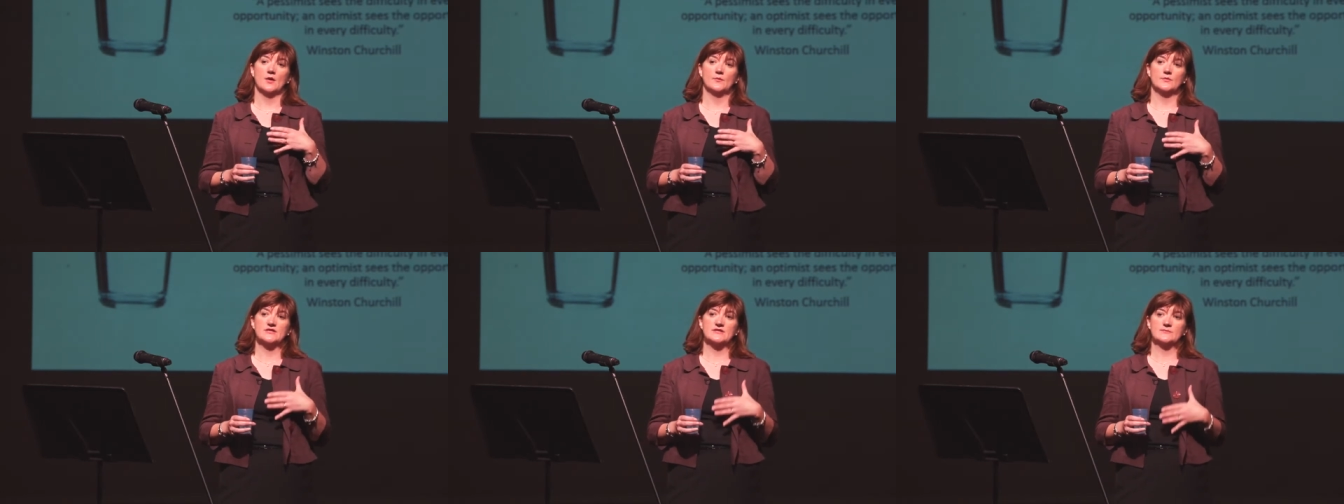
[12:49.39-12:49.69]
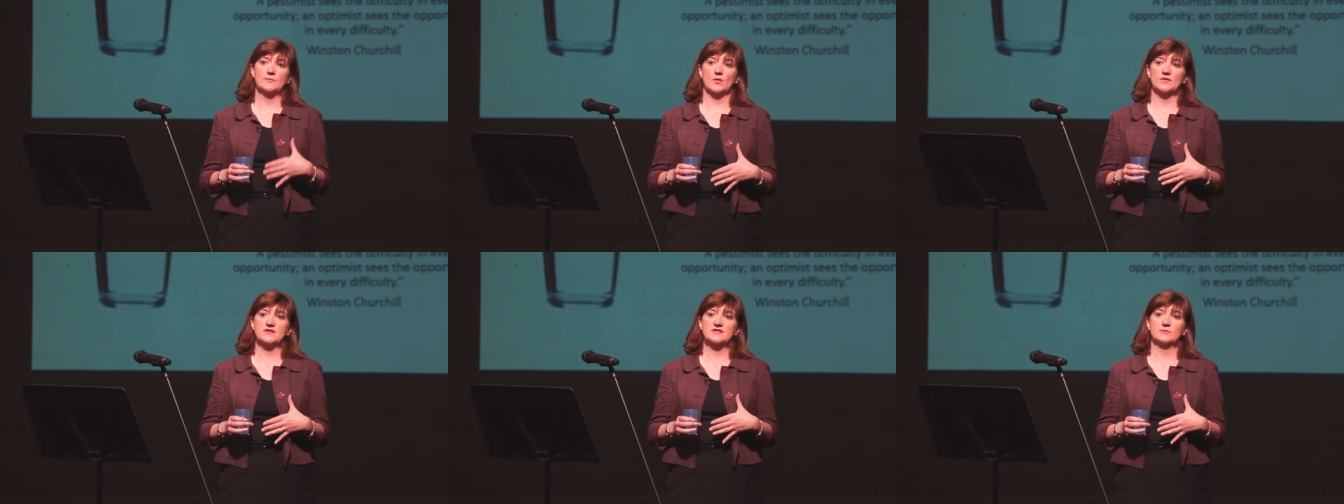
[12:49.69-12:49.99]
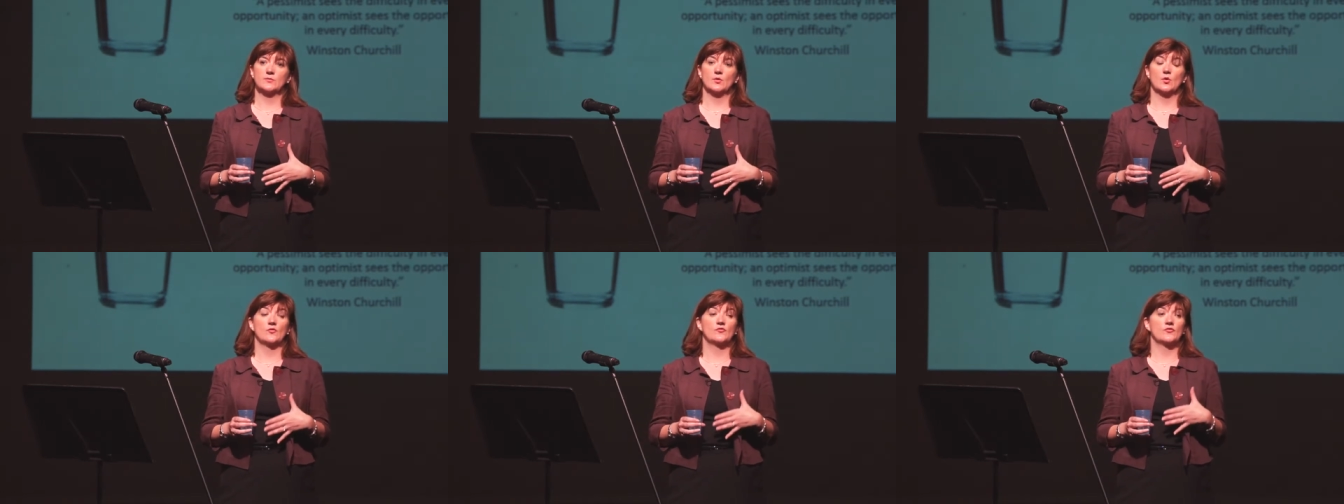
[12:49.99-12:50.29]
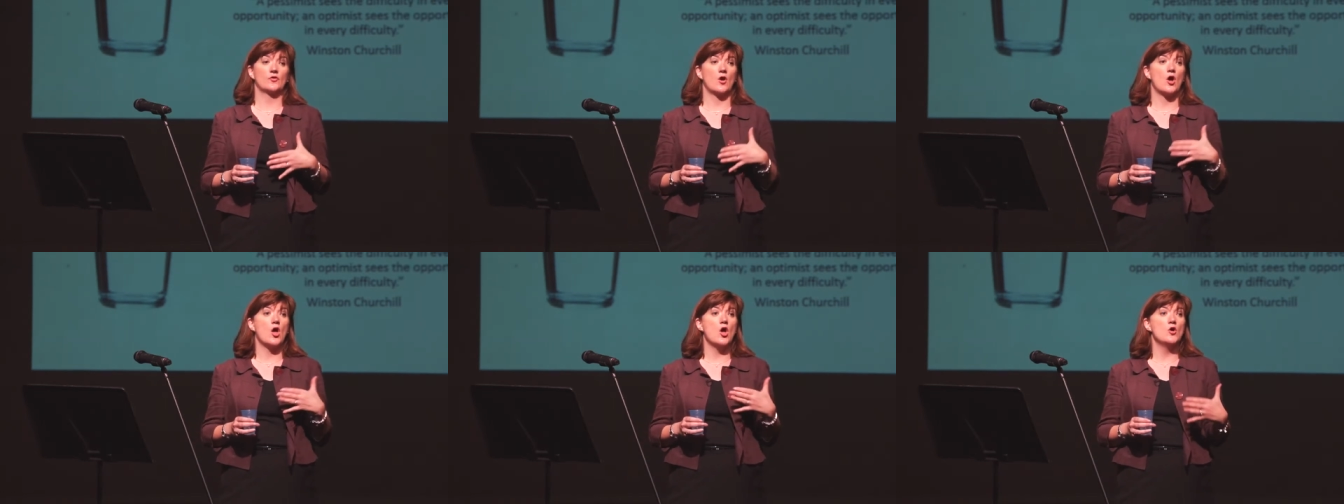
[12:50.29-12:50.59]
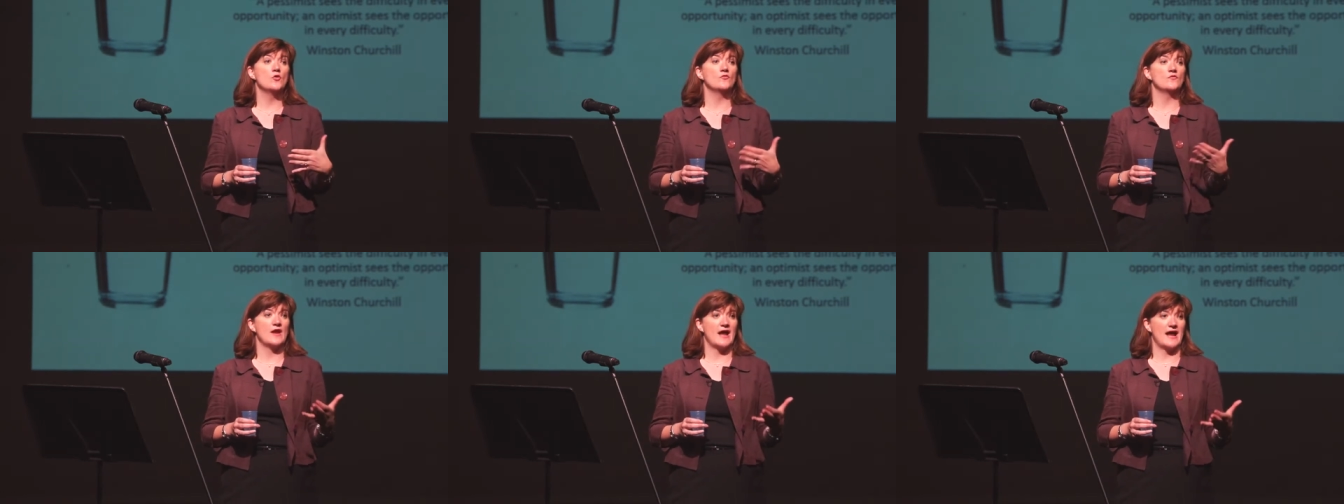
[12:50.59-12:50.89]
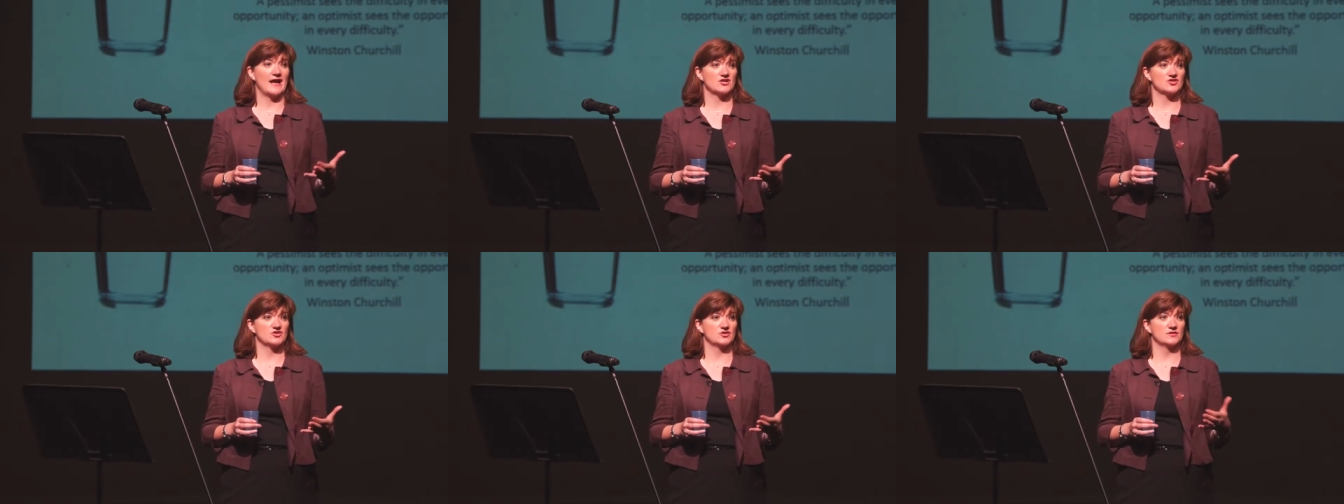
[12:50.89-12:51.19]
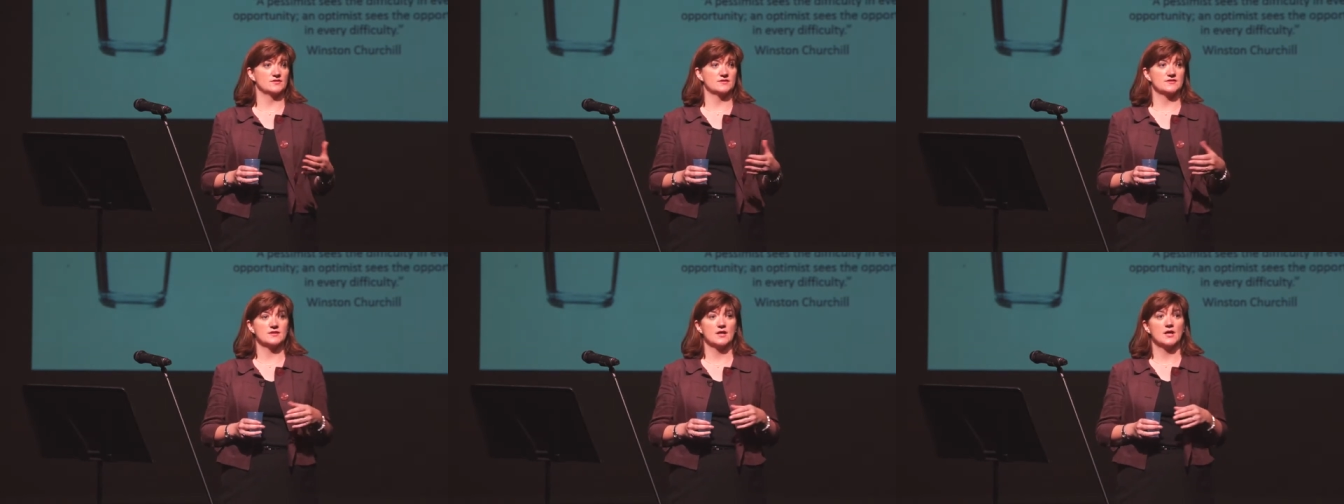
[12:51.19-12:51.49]
responsible for our own
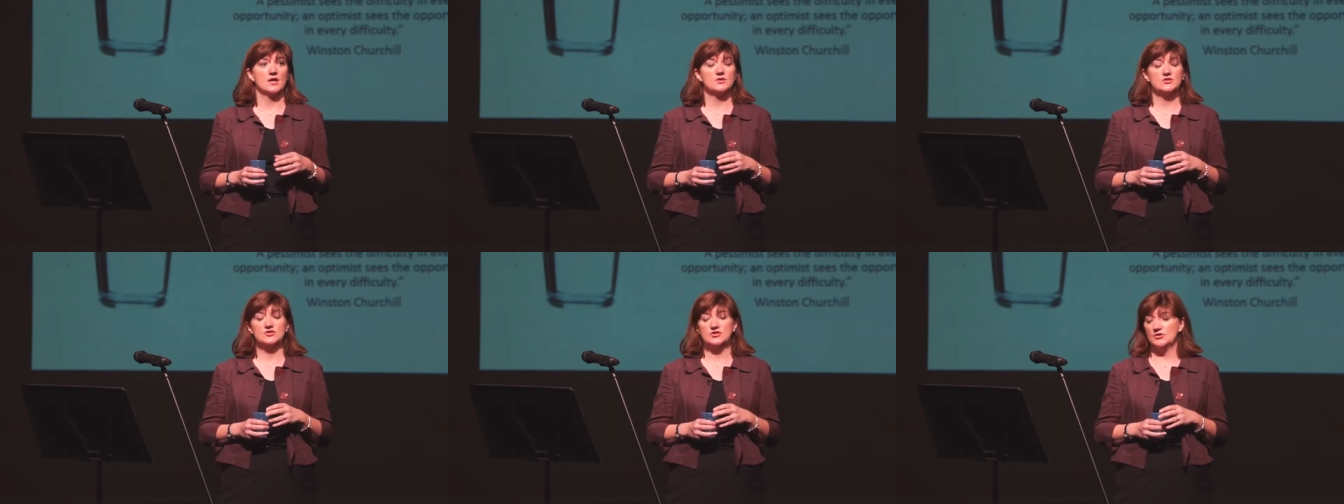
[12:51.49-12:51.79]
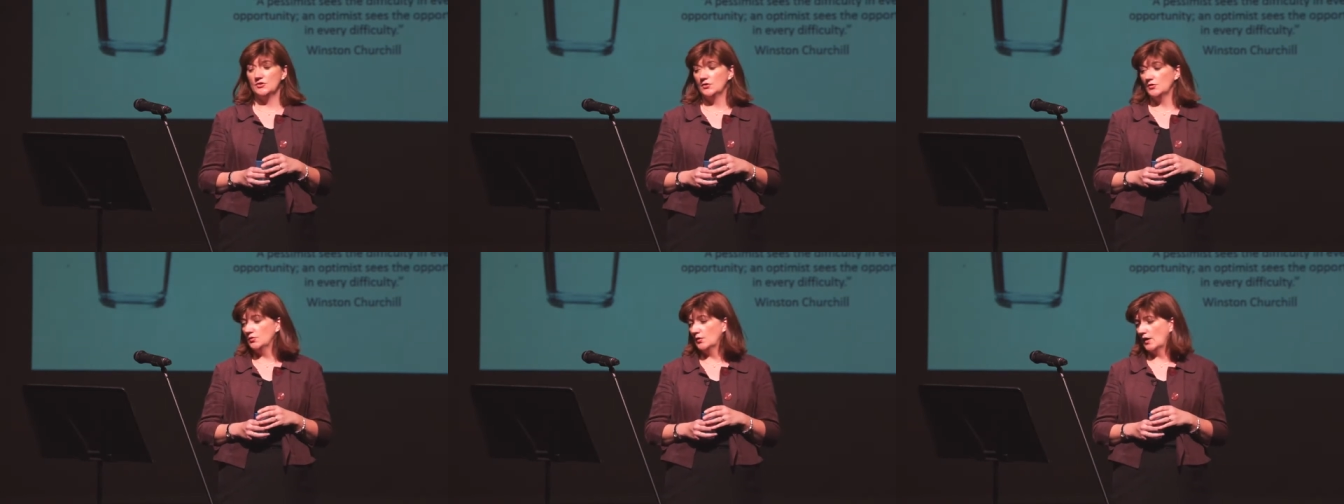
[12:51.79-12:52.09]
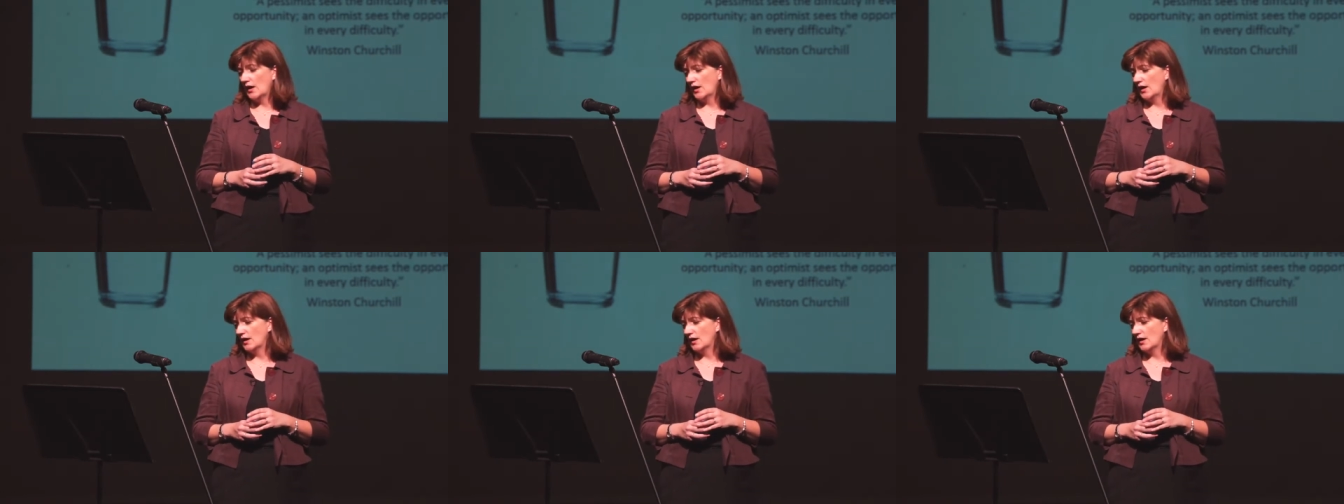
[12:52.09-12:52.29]
reactions to